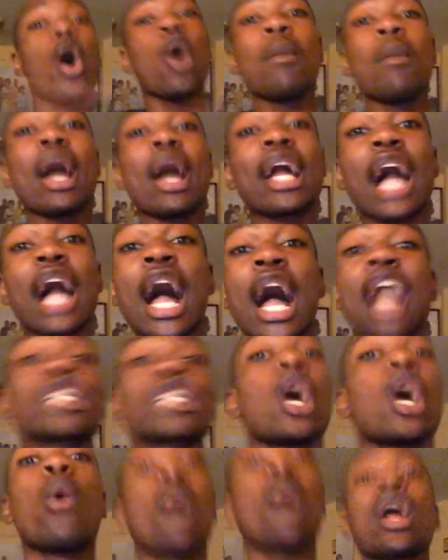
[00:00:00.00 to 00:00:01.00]
my gosh,
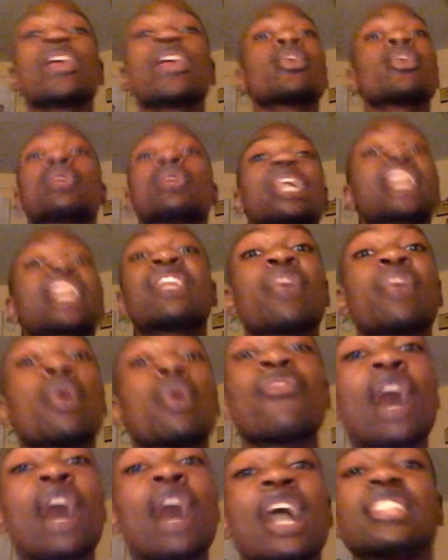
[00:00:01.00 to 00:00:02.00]
why are you doing the interview
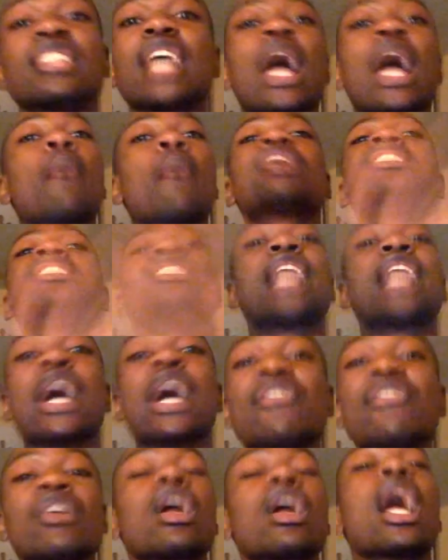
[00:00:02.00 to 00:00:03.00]
with us? It was
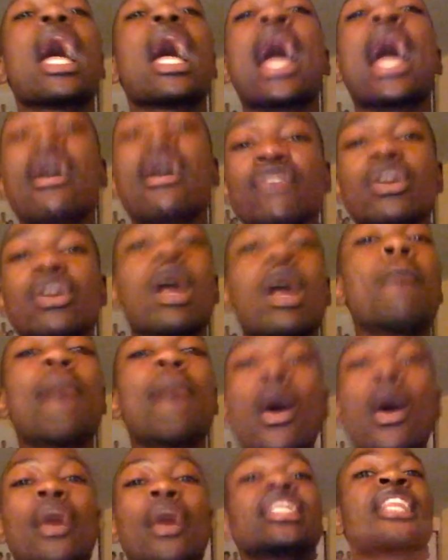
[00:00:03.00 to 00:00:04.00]
never, ever
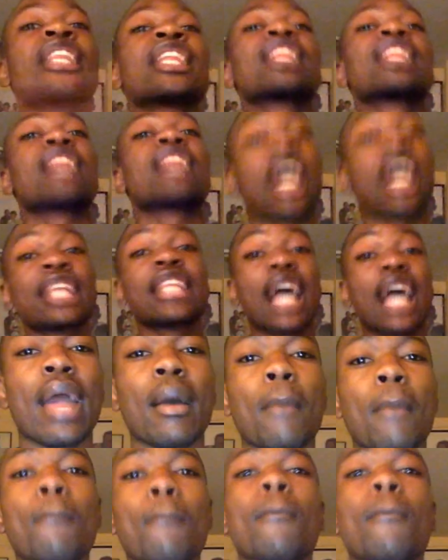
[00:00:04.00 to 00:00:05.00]
about anything like
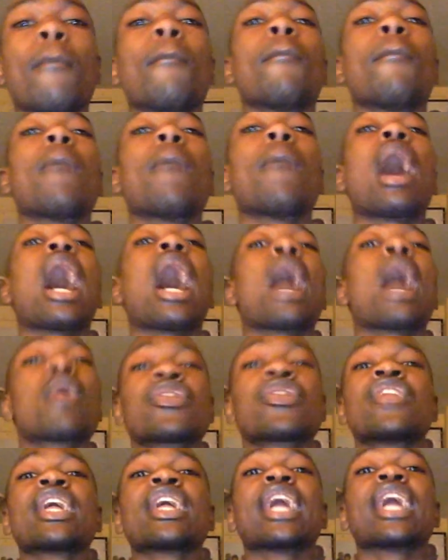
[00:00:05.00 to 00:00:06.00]
that. Our
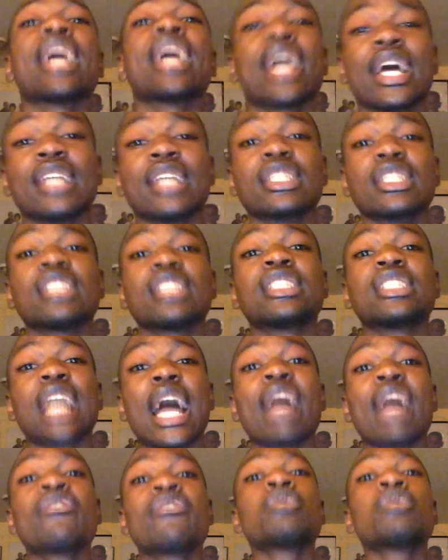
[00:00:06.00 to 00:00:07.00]
thing is
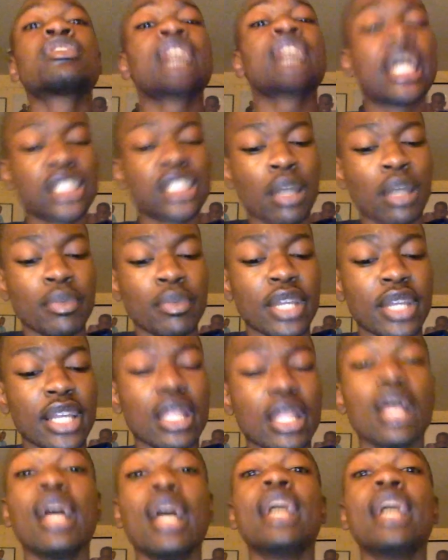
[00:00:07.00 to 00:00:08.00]
that if you say something,
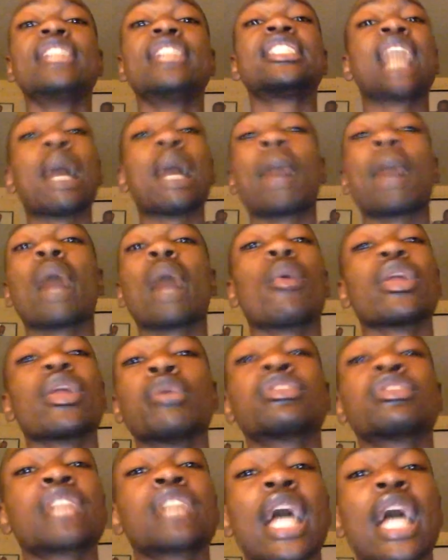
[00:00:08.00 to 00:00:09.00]
stand by what you
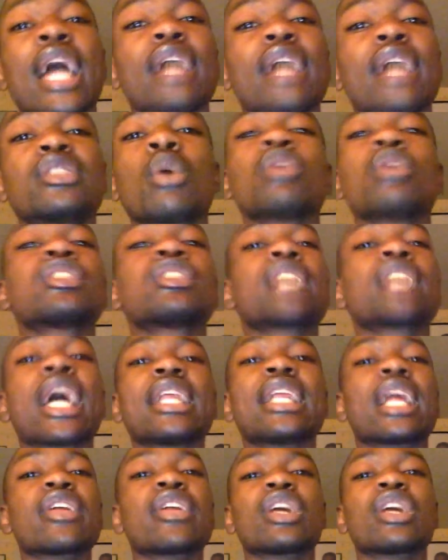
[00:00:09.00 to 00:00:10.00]
say. Don't say
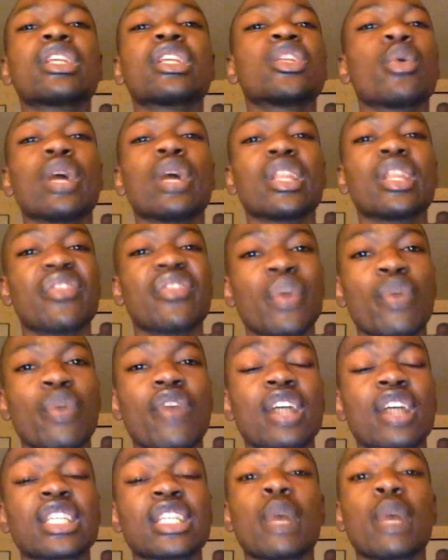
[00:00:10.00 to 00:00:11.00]
that you're going to do an interview with
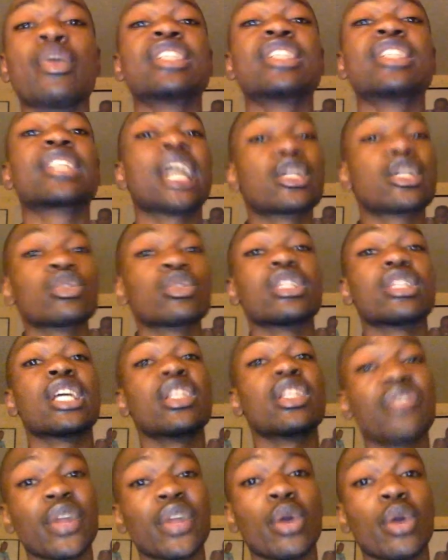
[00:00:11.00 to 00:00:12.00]
us and we schedule an
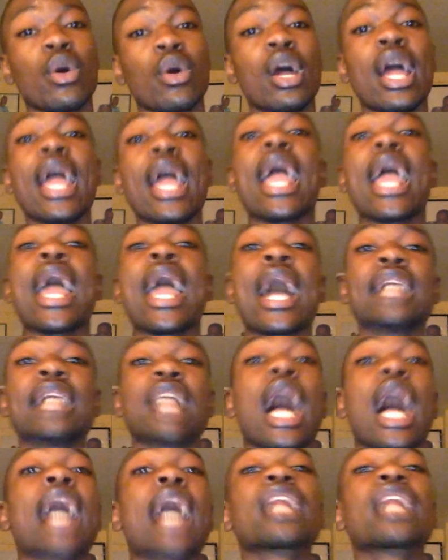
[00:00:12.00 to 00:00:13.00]
interview and
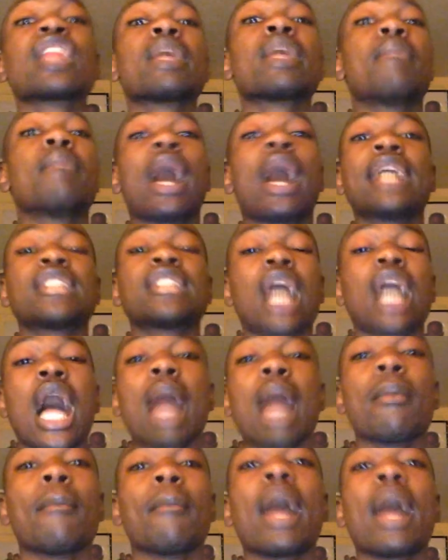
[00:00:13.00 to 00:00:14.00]
I claim my
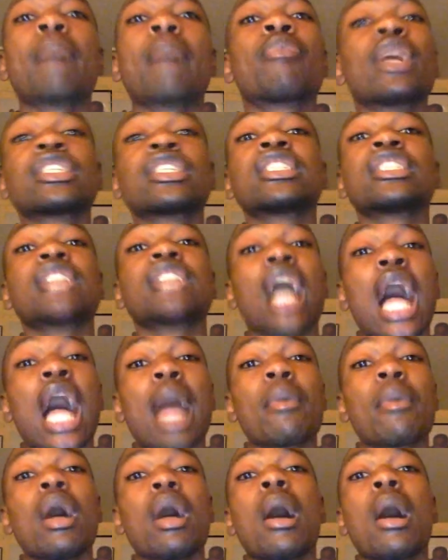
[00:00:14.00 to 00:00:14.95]
time, my precious time,